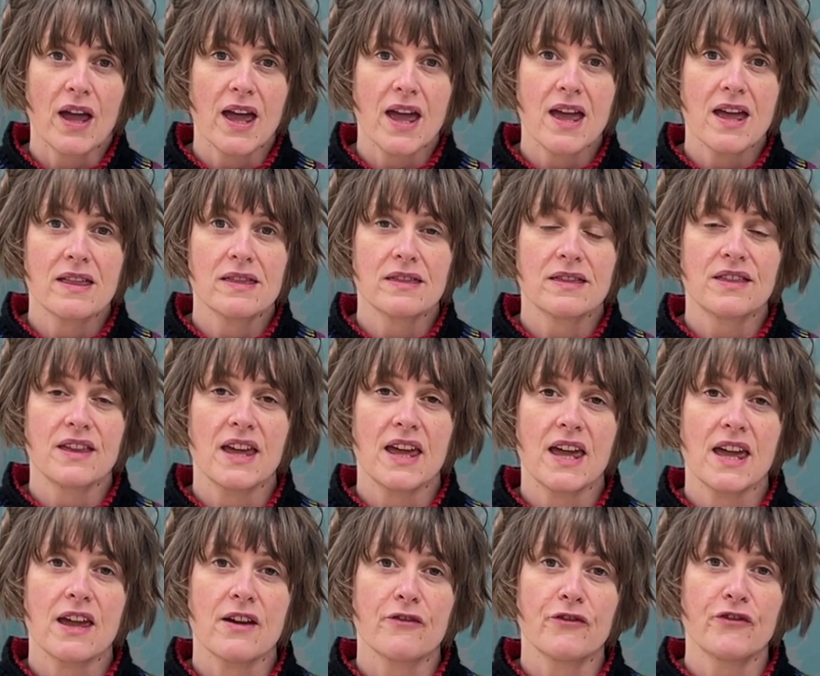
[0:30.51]
in
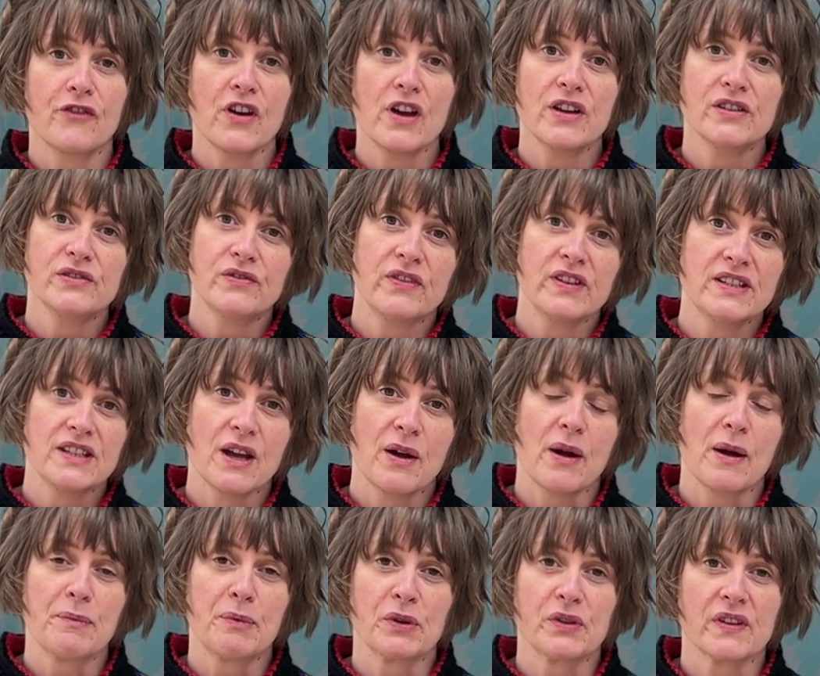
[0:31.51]
the first video I
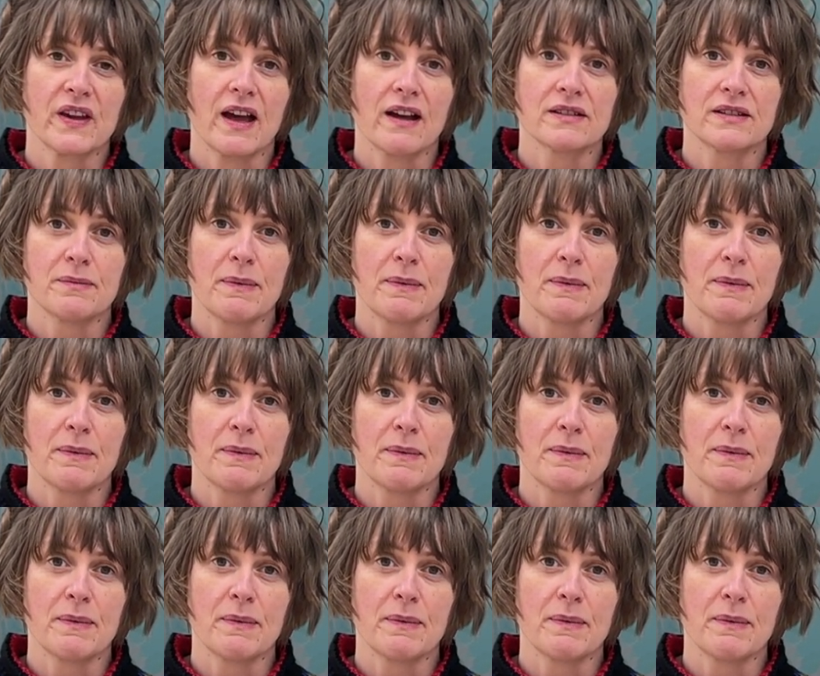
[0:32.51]
put out